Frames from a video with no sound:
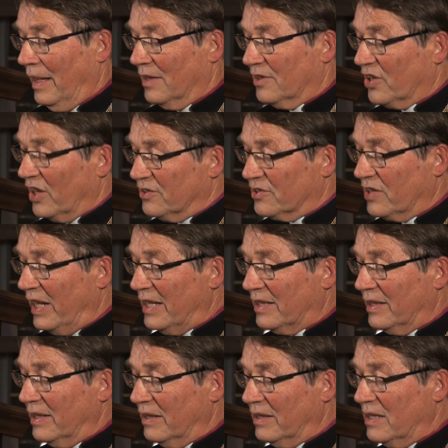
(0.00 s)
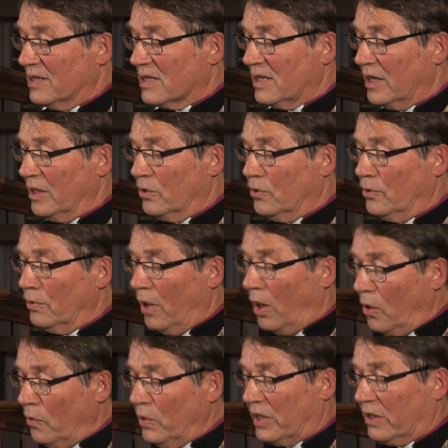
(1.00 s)
Translating this into
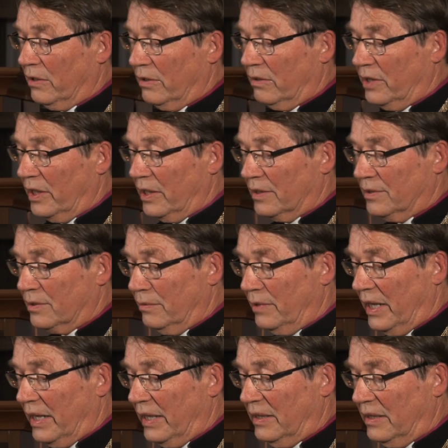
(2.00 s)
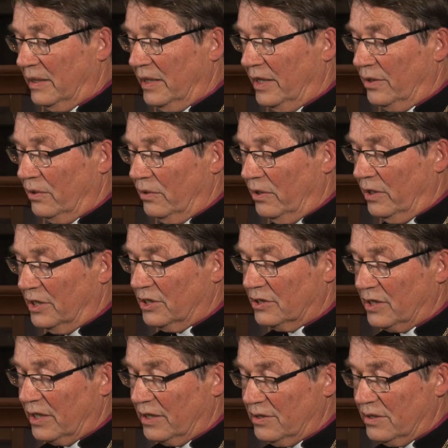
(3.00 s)
our context tonight, it
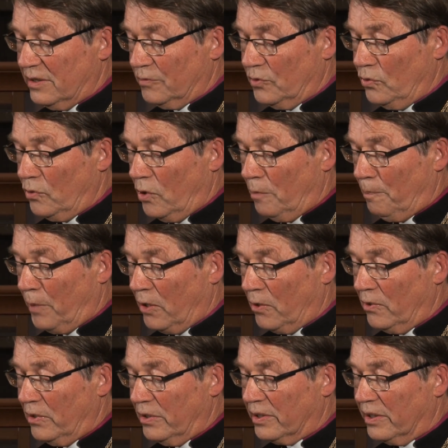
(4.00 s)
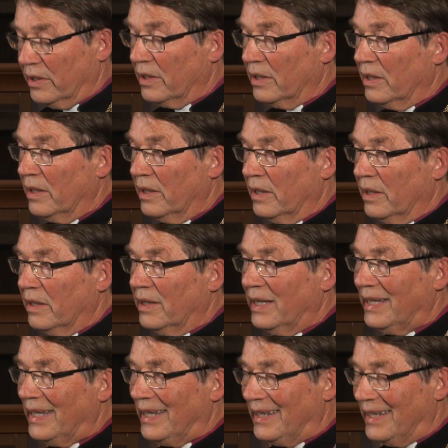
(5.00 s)
urges us to uphold
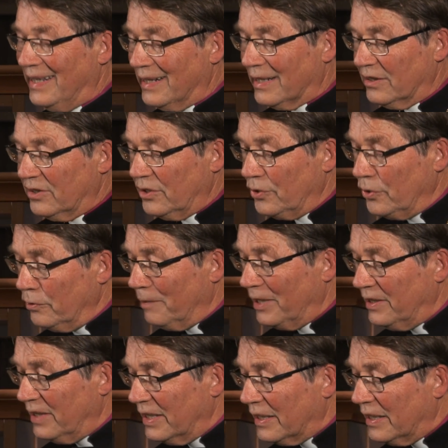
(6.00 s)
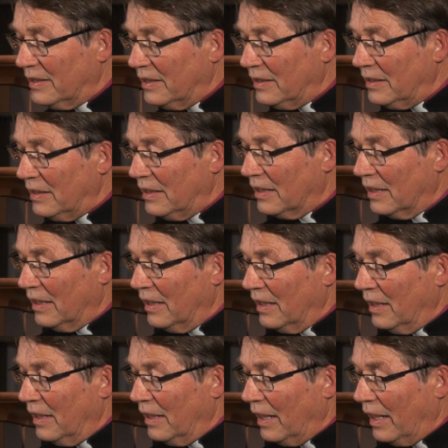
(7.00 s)
the inherent human dignity
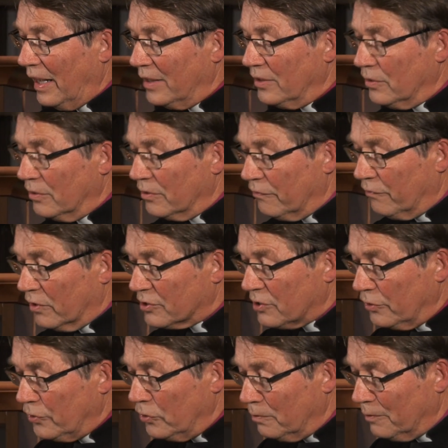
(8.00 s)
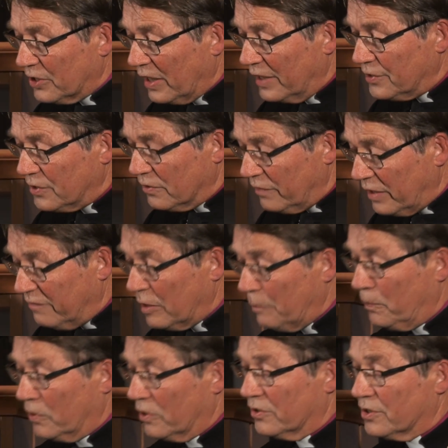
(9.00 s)
and universal human rights of every
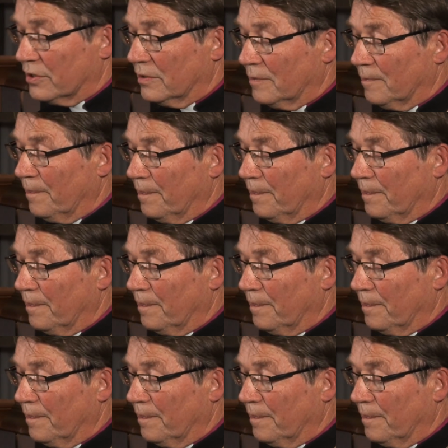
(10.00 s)
person,